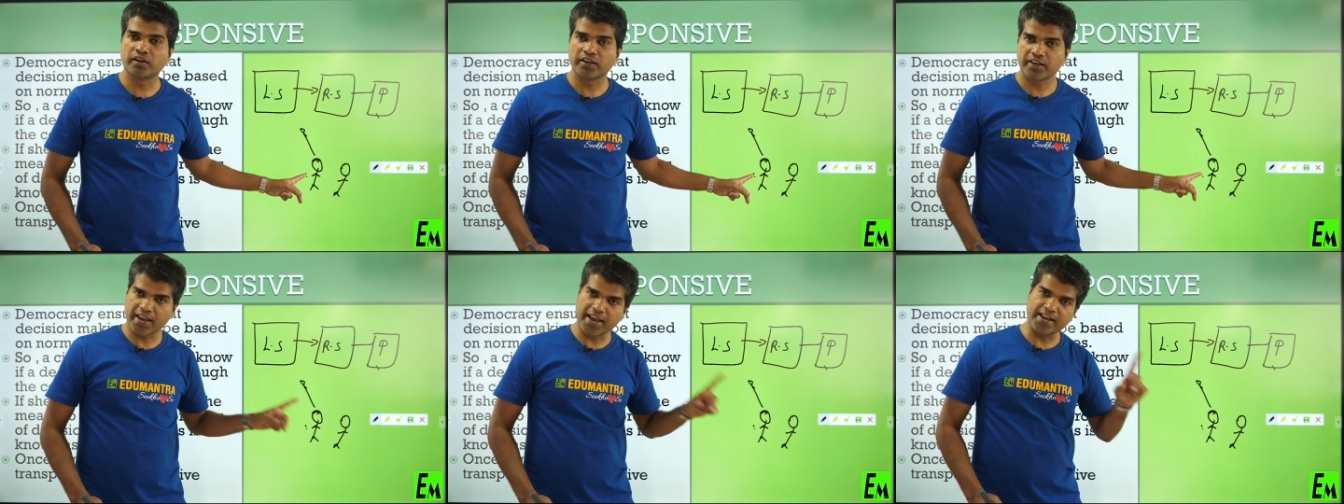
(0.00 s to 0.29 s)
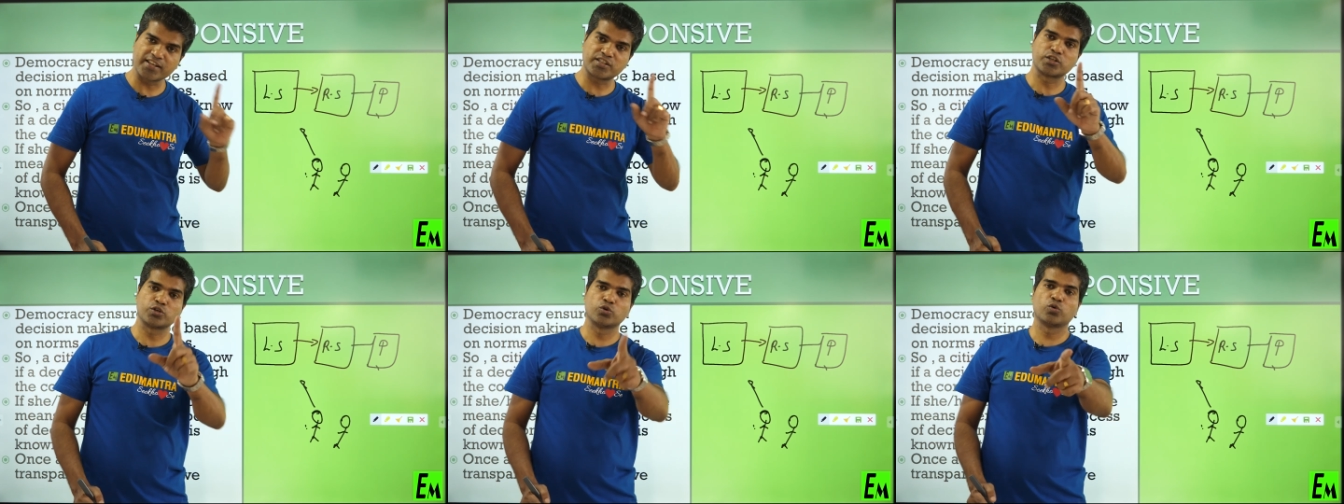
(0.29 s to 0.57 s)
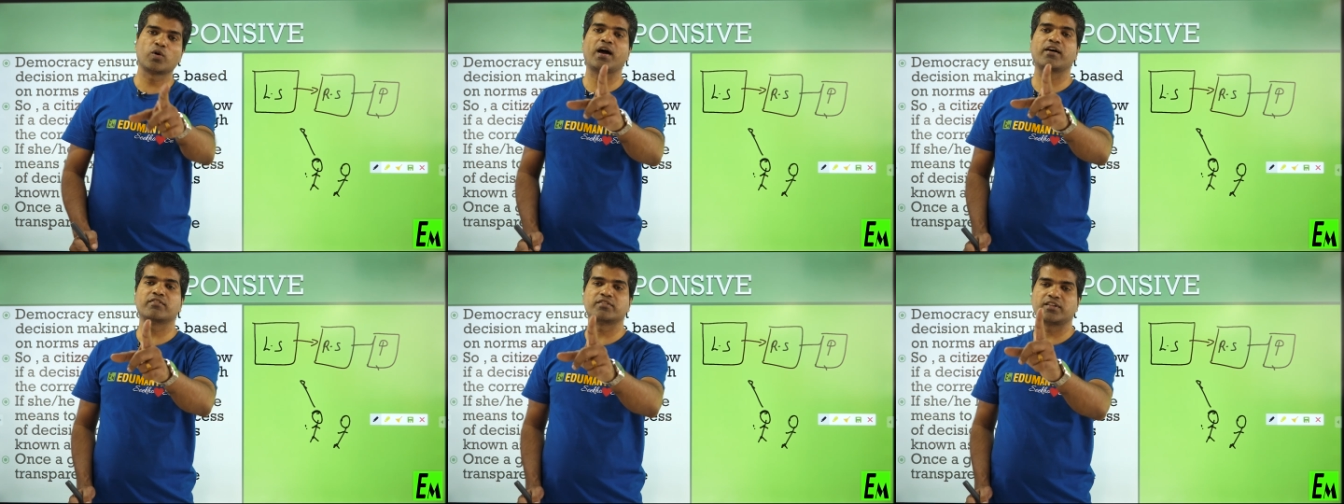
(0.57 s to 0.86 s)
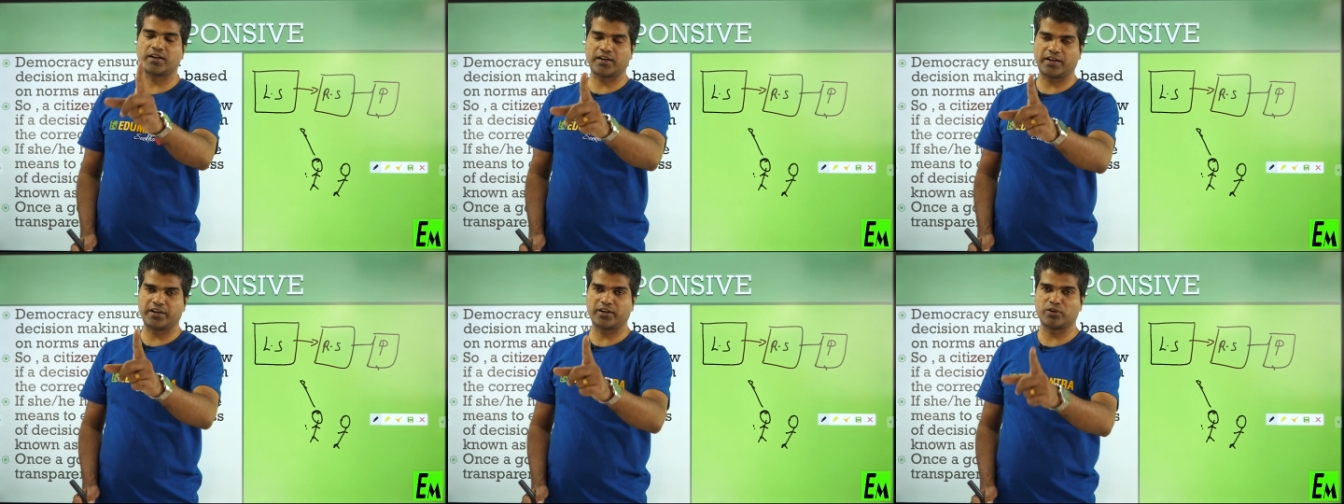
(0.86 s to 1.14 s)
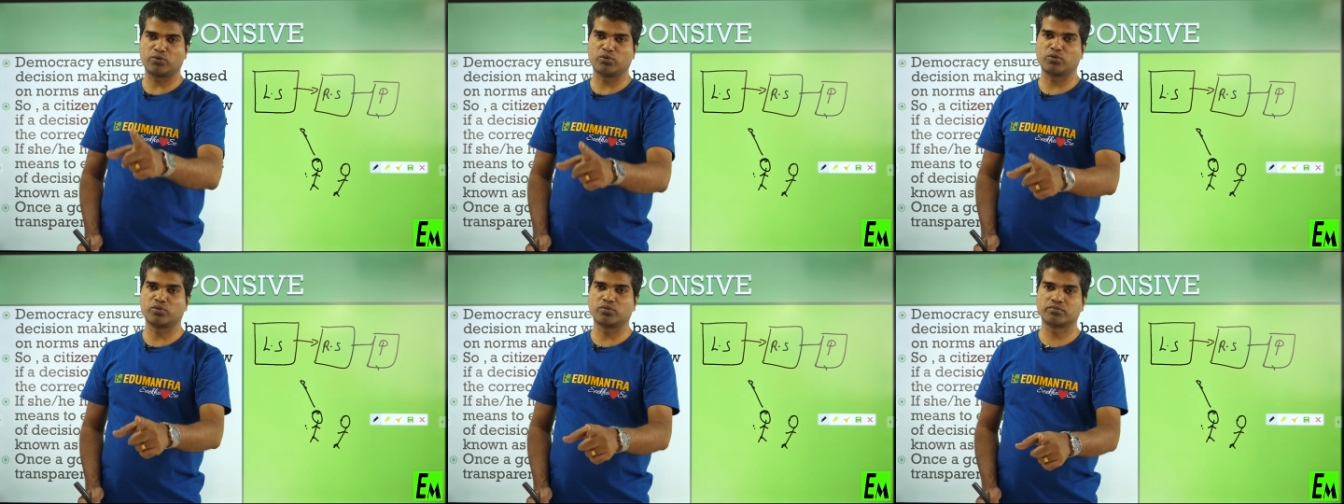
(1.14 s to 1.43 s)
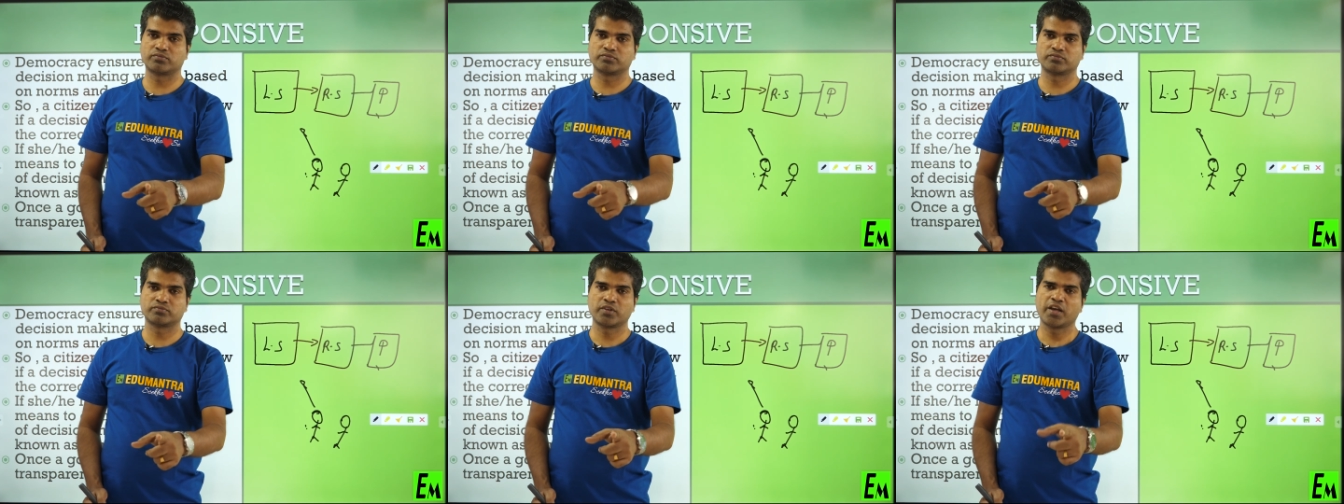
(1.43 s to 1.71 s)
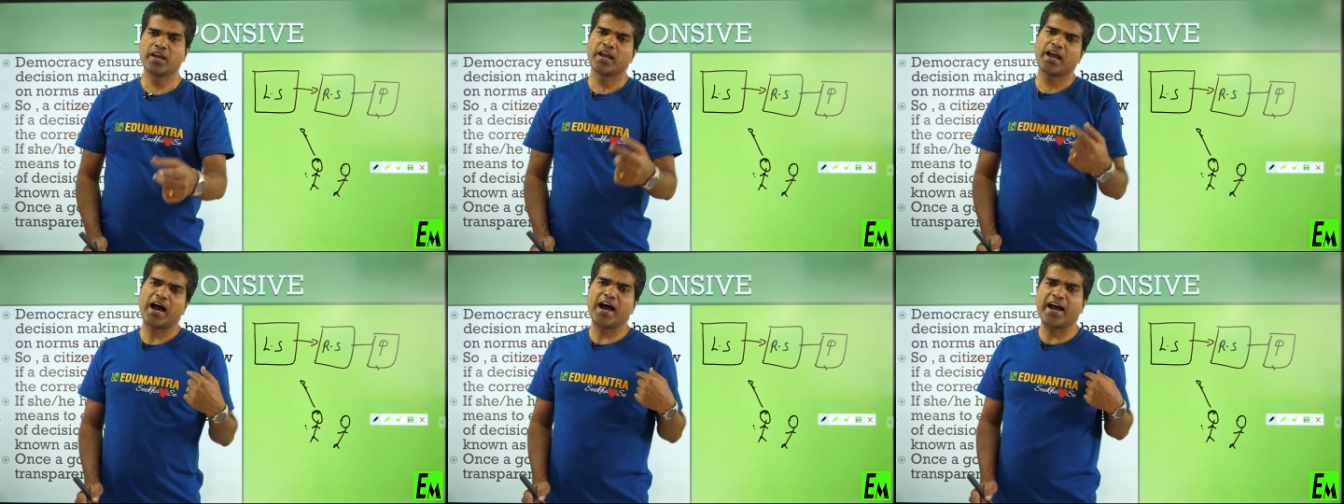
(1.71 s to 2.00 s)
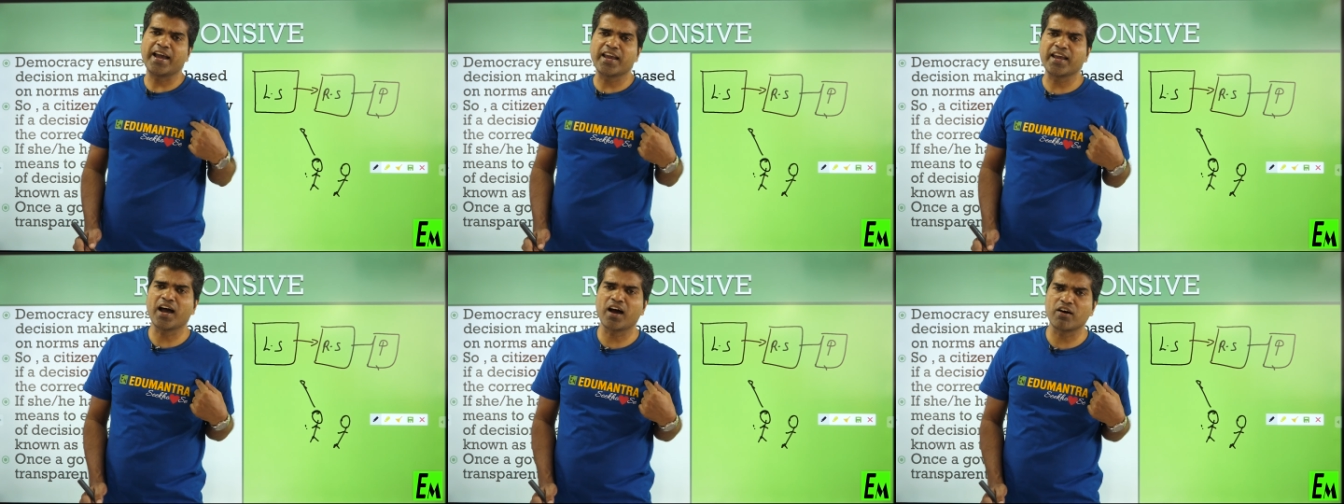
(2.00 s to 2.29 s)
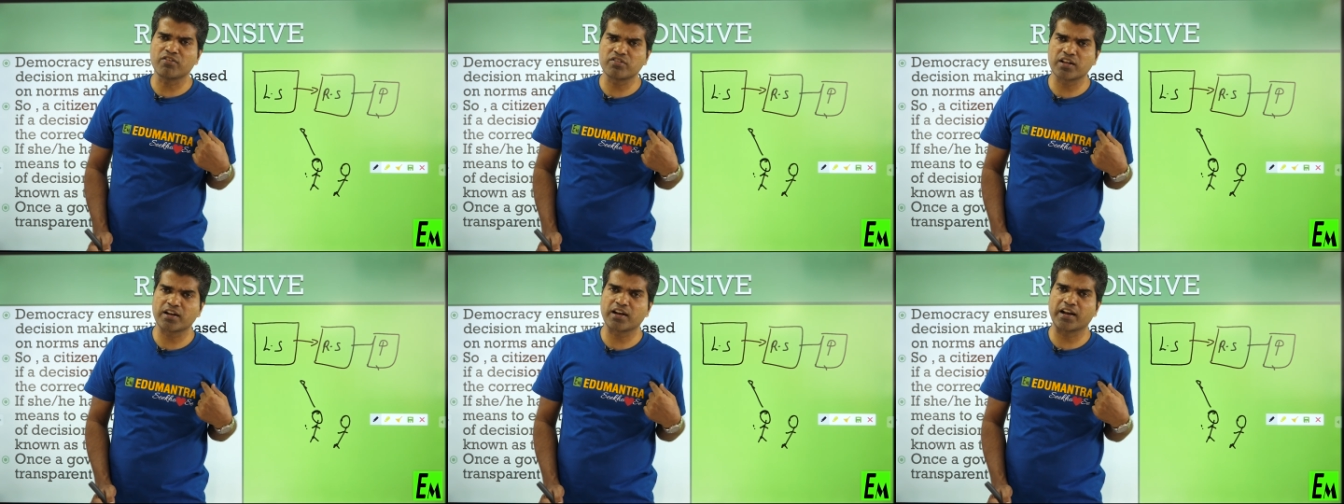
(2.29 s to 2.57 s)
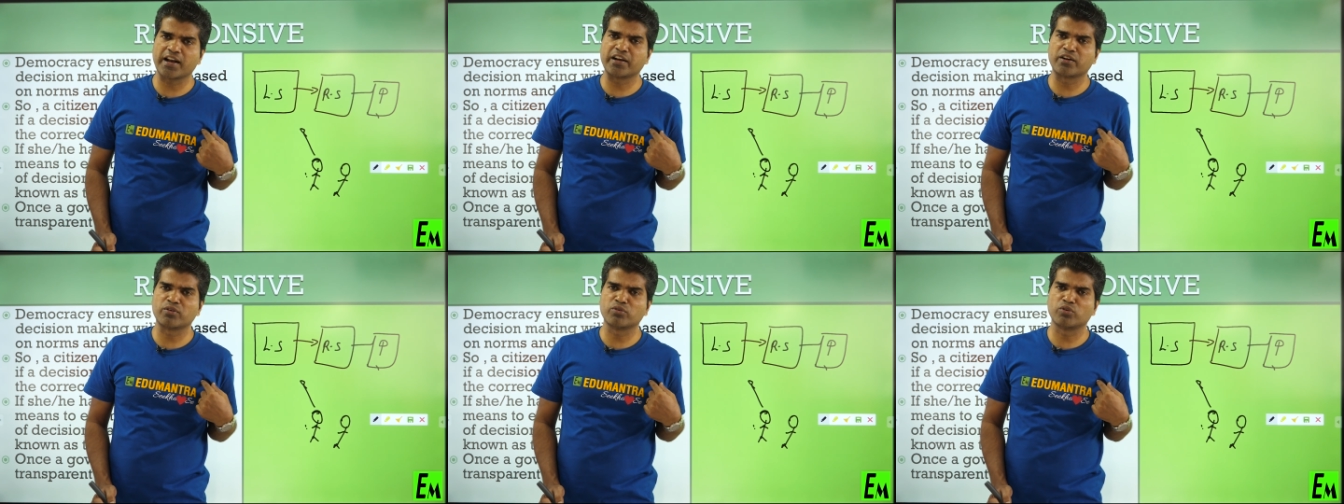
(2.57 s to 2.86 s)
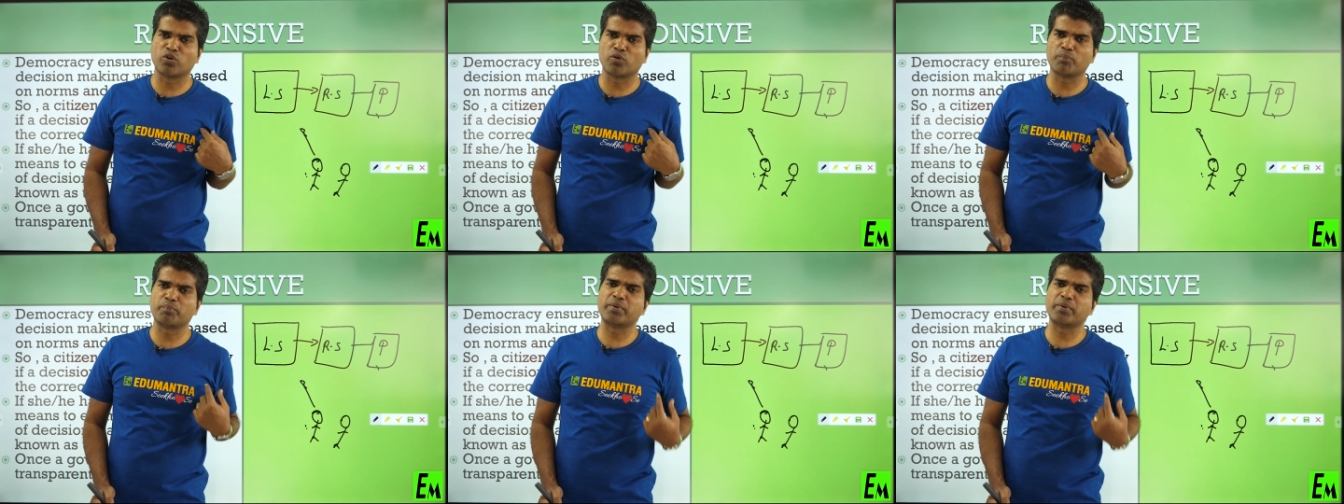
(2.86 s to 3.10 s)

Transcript: Yes, you have the right to know. I have the right to know.